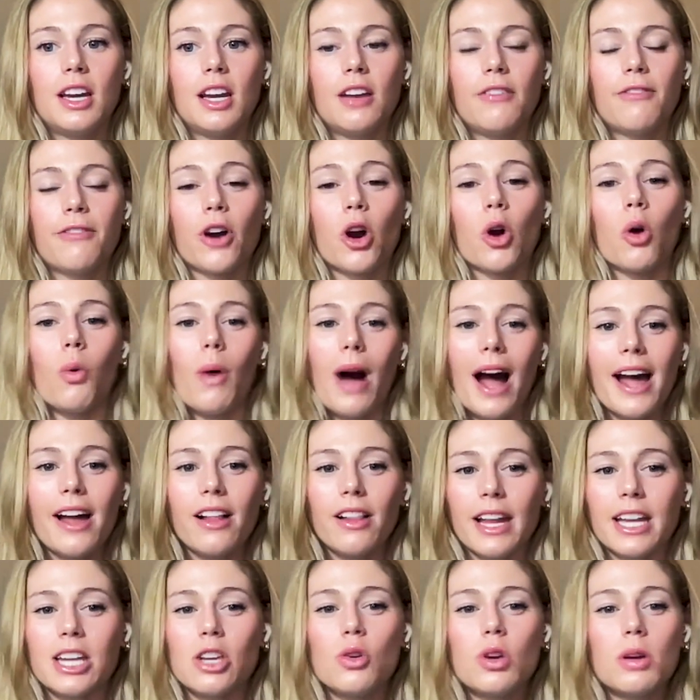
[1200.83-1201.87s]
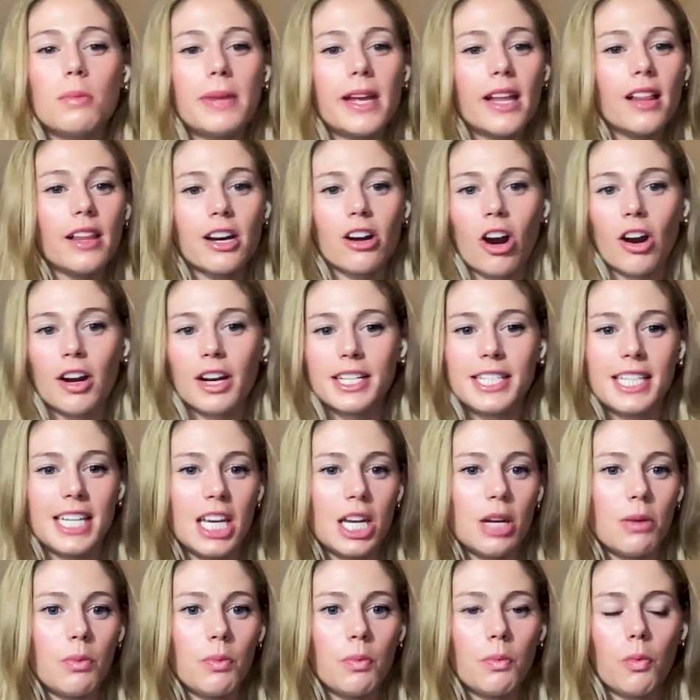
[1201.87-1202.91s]
for a while, like you can be a leader on a
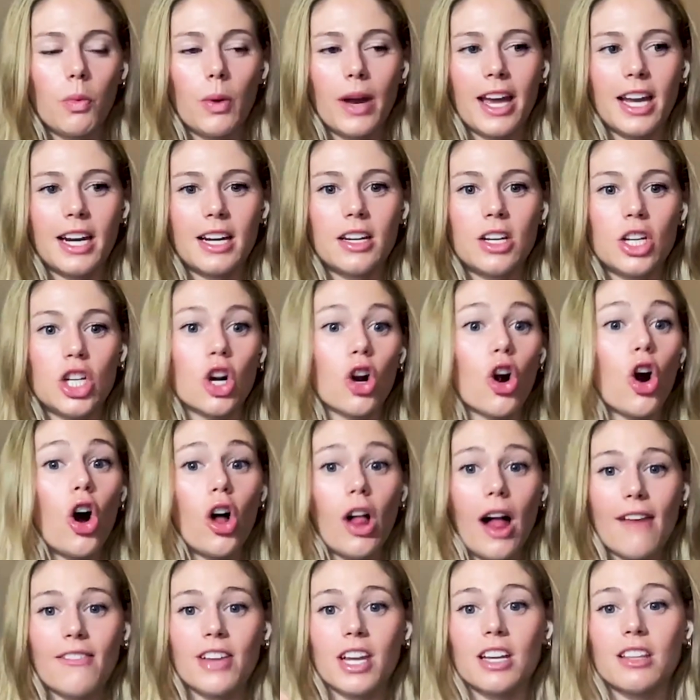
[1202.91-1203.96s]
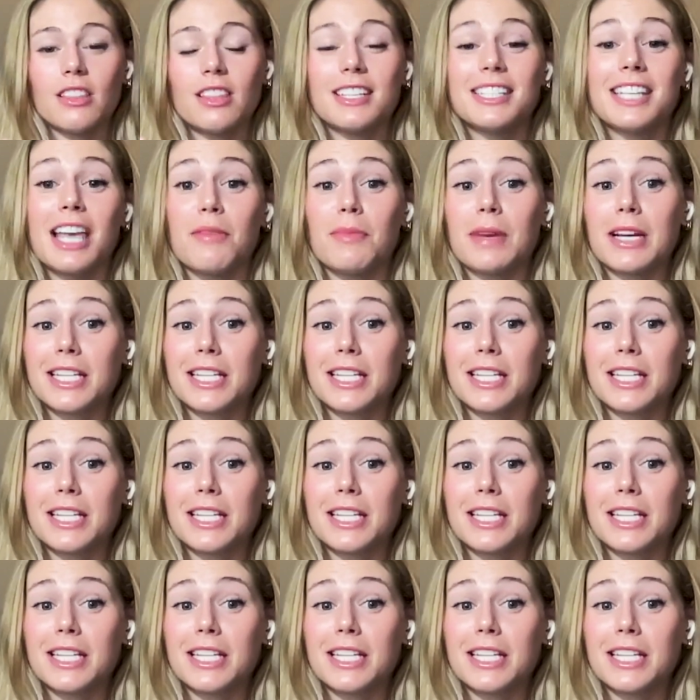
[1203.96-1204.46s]
team when you're all having the same